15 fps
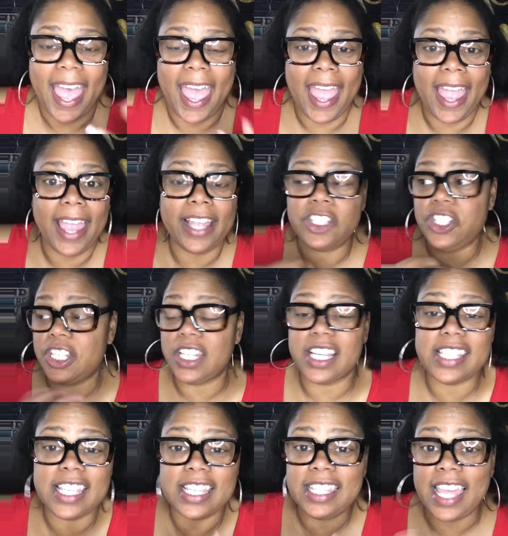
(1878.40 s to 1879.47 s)
And she
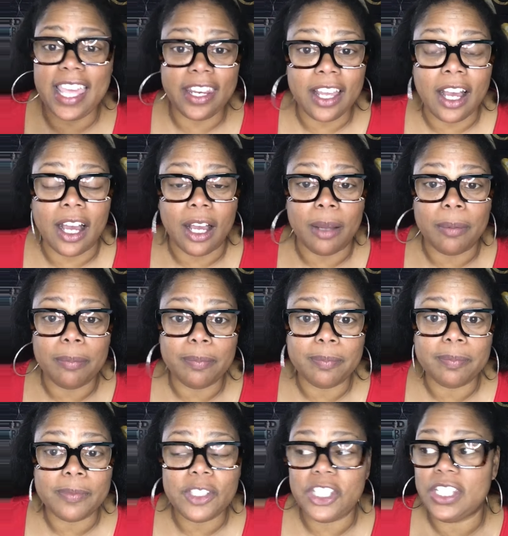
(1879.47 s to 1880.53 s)
doesn't let up.
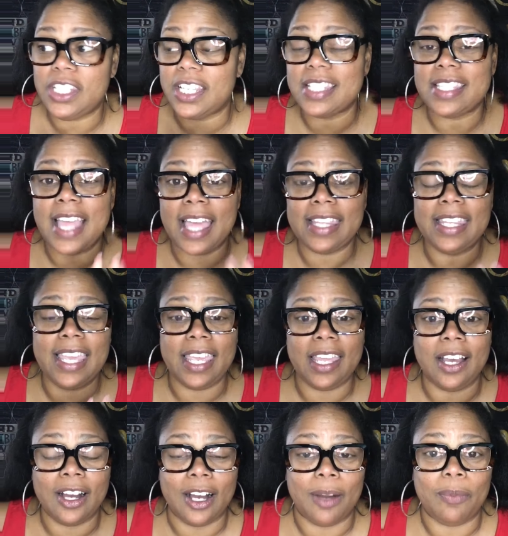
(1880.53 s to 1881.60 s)
She does not
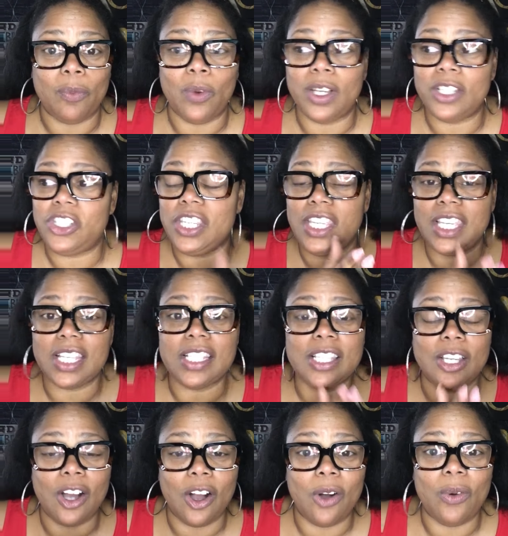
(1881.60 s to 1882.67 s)
let up. Once she gets
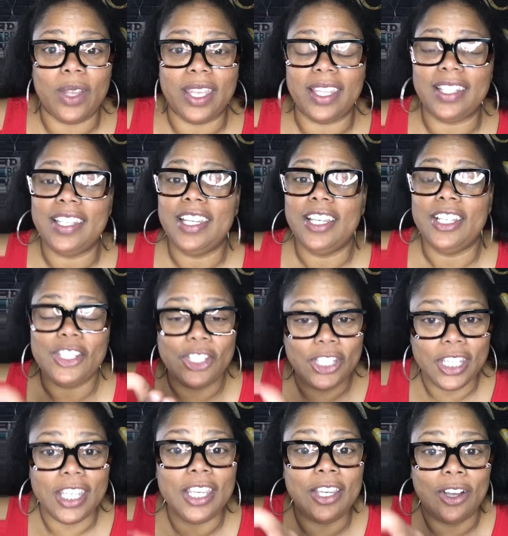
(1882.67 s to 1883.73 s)
going,
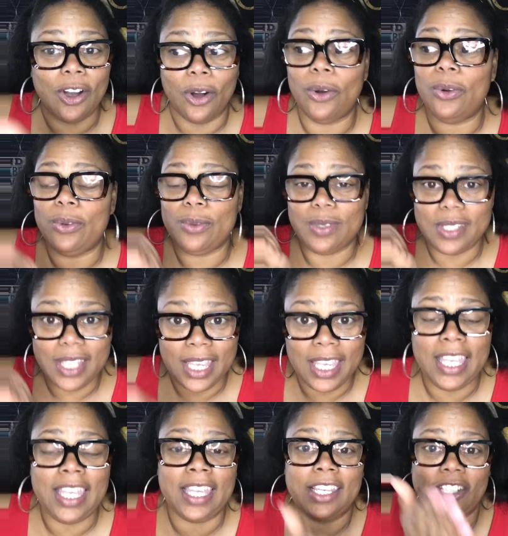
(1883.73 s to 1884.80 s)
she goes
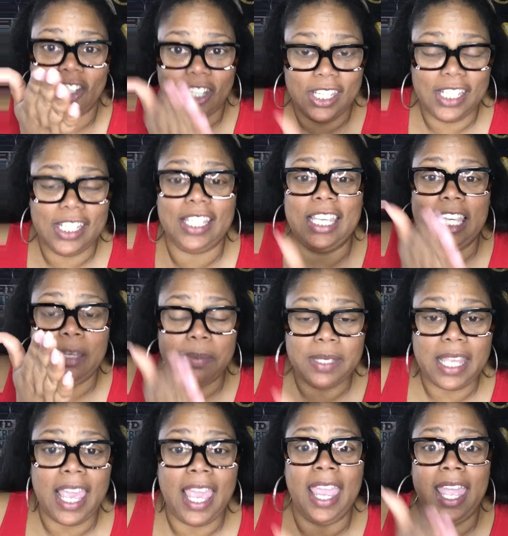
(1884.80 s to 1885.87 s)
in. She keeps
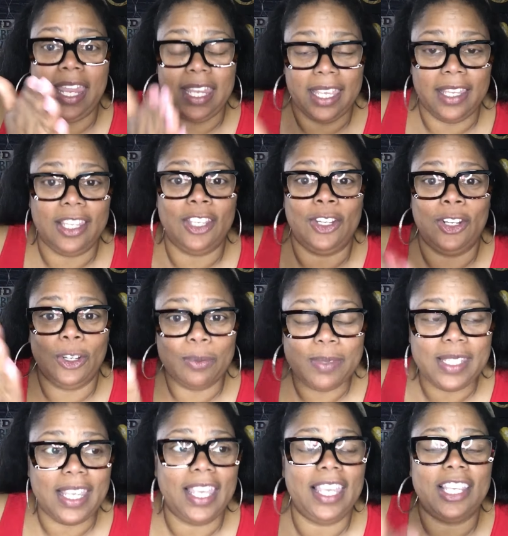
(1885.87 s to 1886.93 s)
at it. You know what I'm
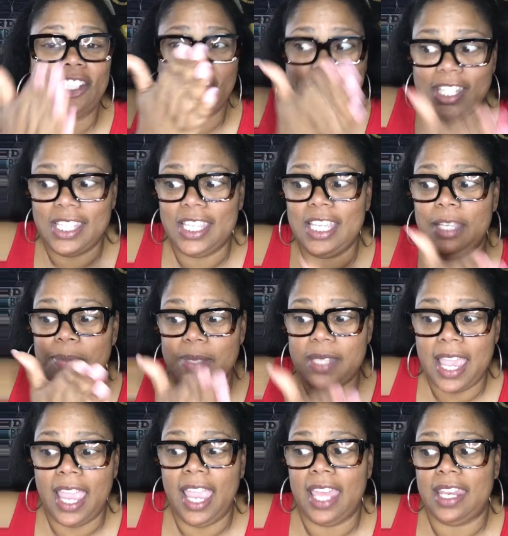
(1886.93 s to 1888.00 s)
saying? She keeps
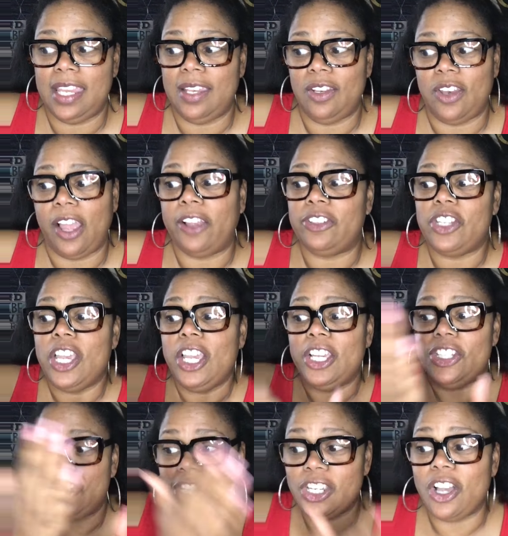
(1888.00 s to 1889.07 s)
at it. Like
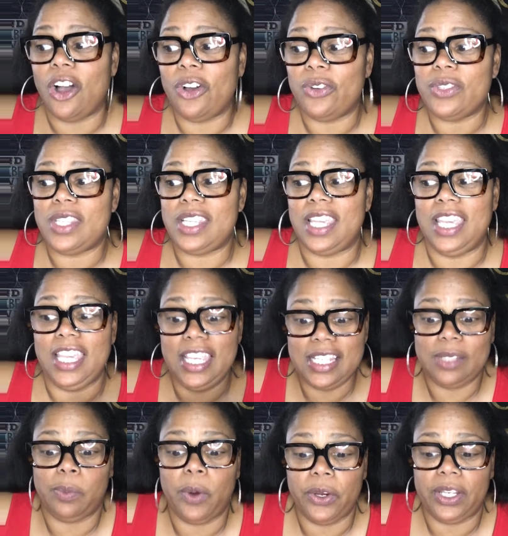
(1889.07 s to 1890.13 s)
she goes,
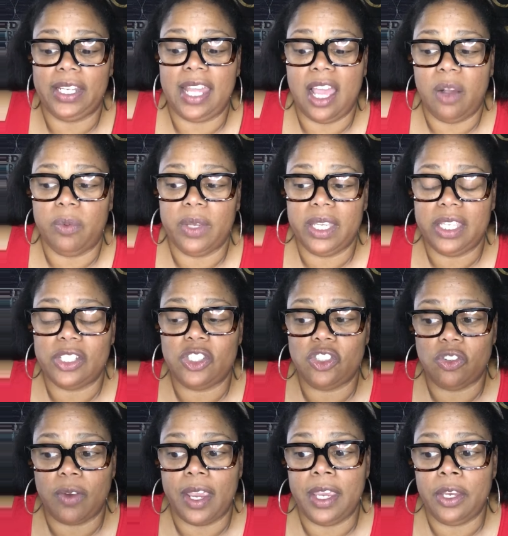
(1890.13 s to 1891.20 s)
he's working out with his
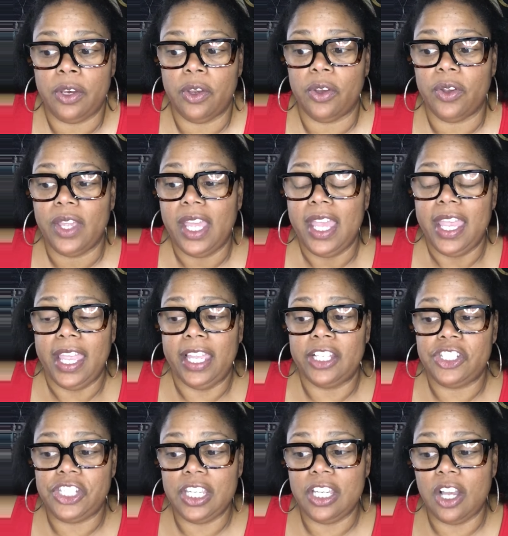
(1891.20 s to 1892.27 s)
trainer,
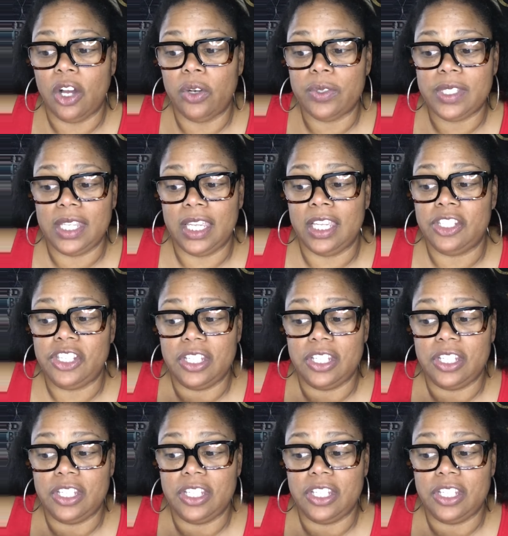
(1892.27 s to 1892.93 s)
and she goes in.